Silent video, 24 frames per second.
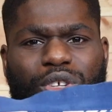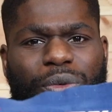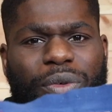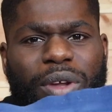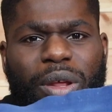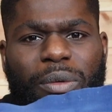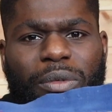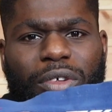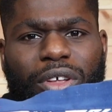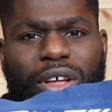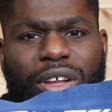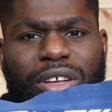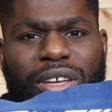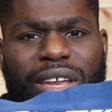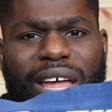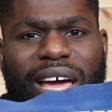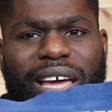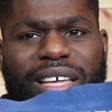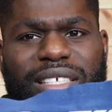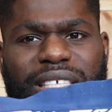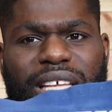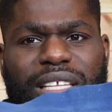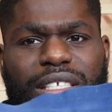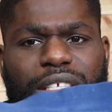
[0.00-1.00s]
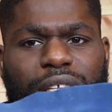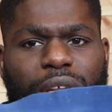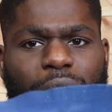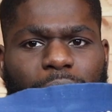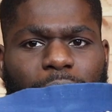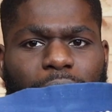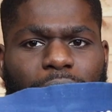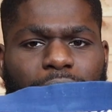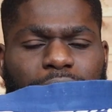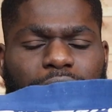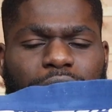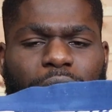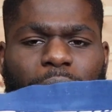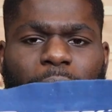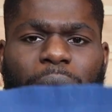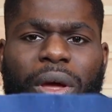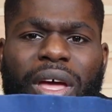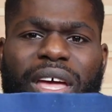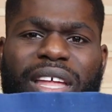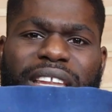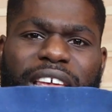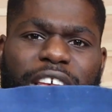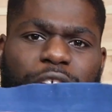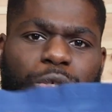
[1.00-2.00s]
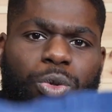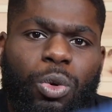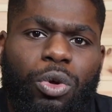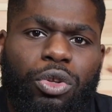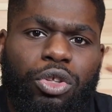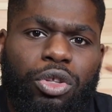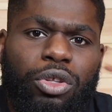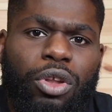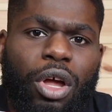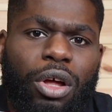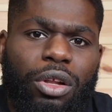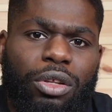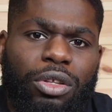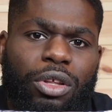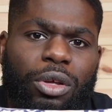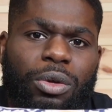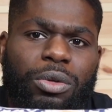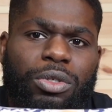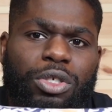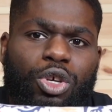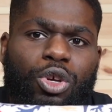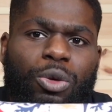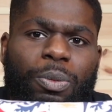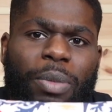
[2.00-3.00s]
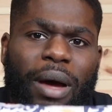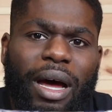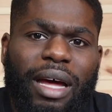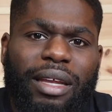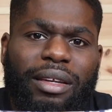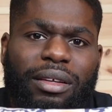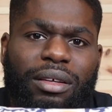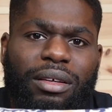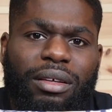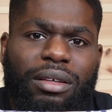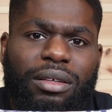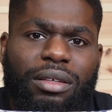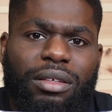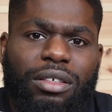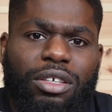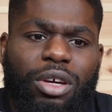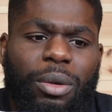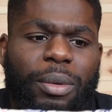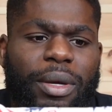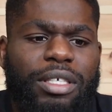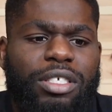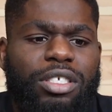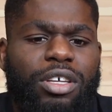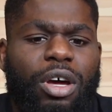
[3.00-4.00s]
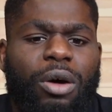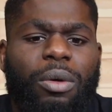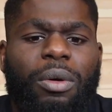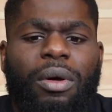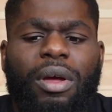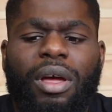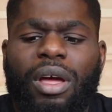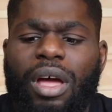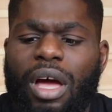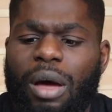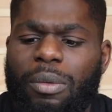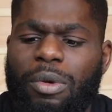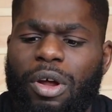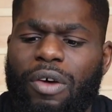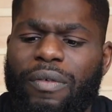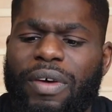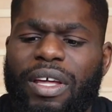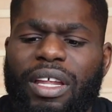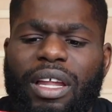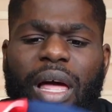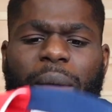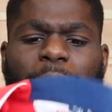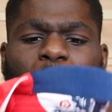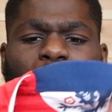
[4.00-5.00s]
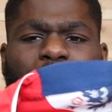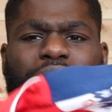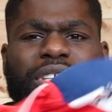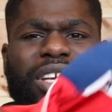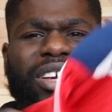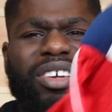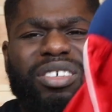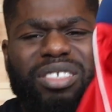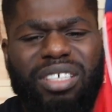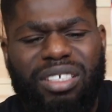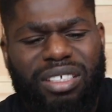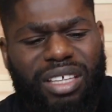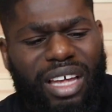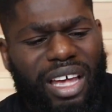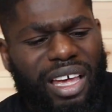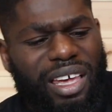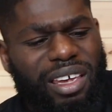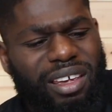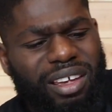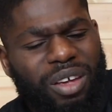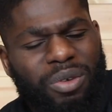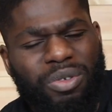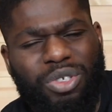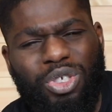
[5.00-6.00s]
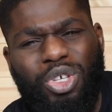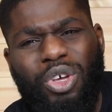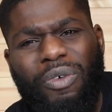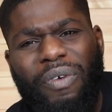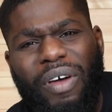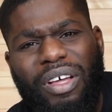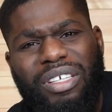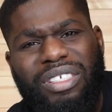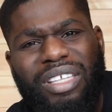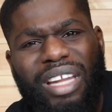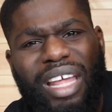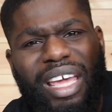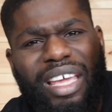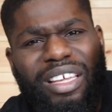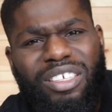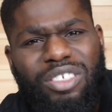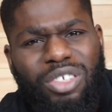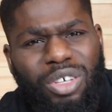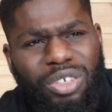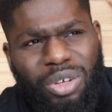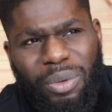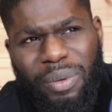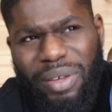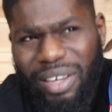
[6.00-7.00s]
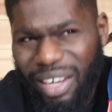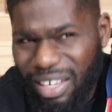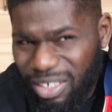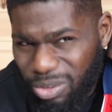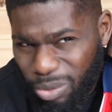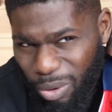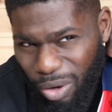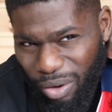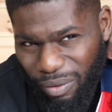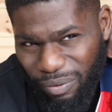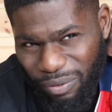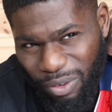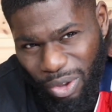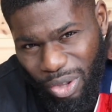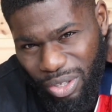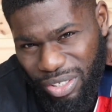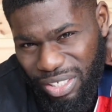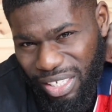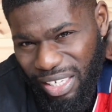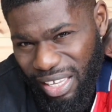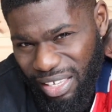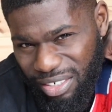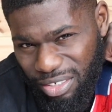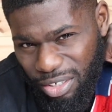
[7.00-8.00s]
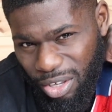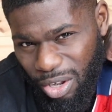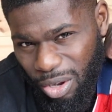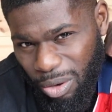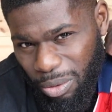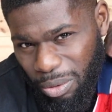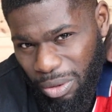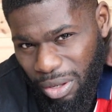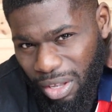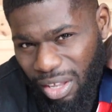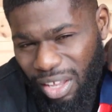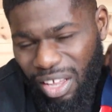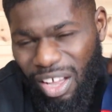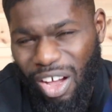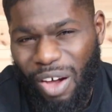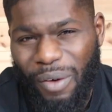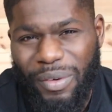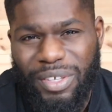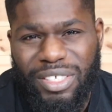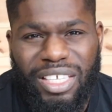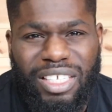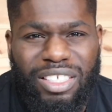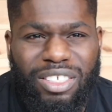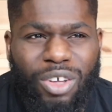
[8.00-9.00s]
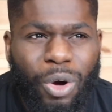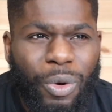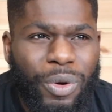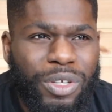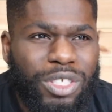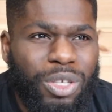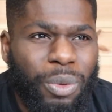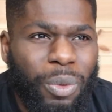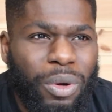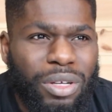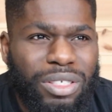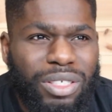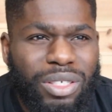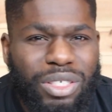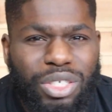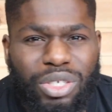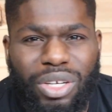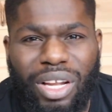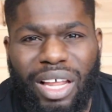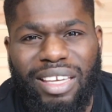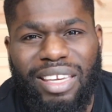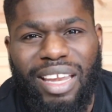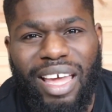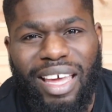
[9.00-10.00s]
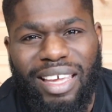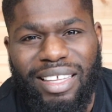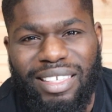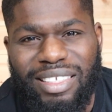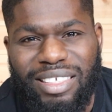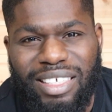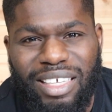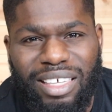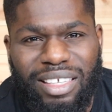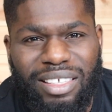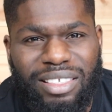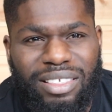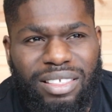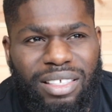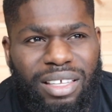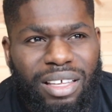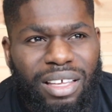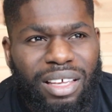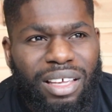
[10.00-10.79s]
loving a nice centre logo. So this will not do too bad. Do you know what I mean? So I'm not really like buzzing because it's like, it was 2008, so do you know what I mean? That's what, 13 years ago. Obviously it's always the ones which are like 90s,